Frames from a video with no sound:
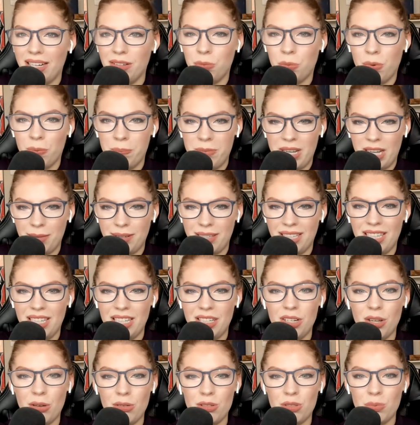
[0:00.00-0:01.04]
Maybe
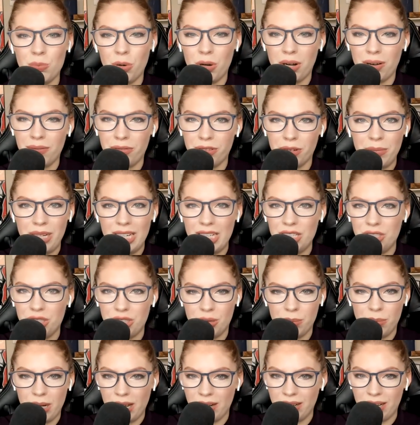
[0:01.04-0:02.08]
he knows more
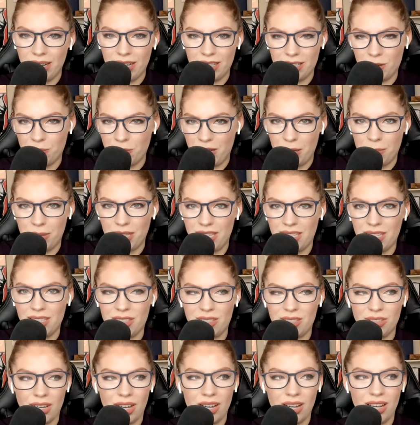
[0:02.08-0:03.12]
information about us. Maybe he
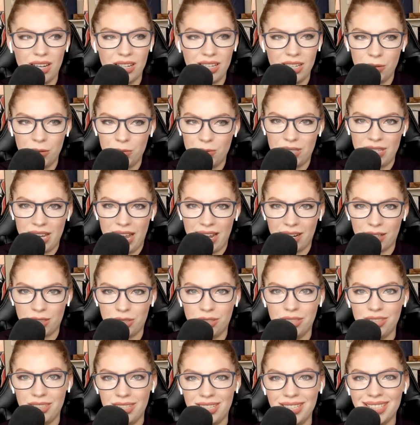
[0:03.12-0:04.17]
saw it was
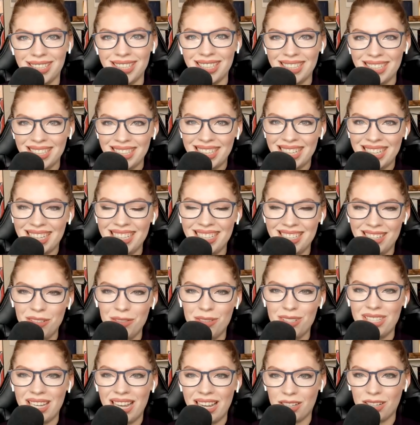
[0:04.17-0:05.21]
actually
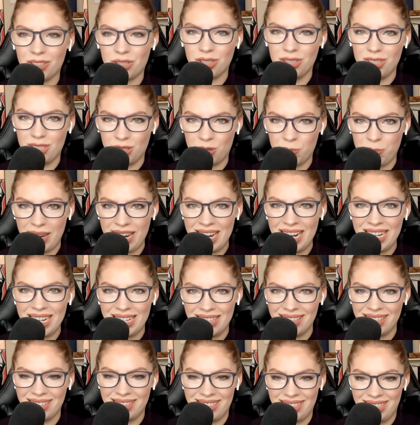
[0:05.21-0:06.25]

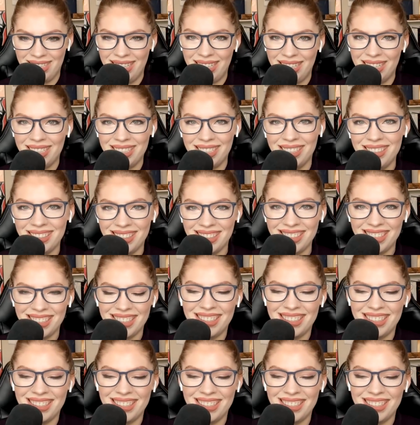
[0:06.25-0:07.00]
Spain that did it.